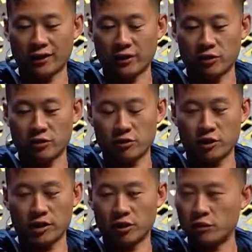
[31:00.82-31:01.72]
that there's
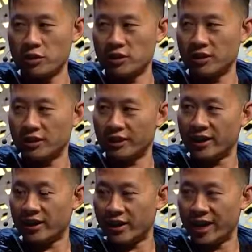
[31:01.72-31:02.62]
been increasing
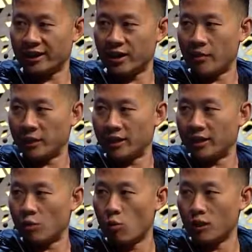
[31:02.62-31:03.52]
economic
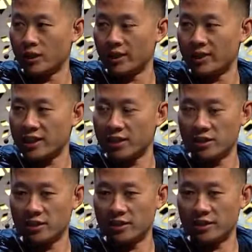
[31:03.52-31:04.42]
inequality, and that's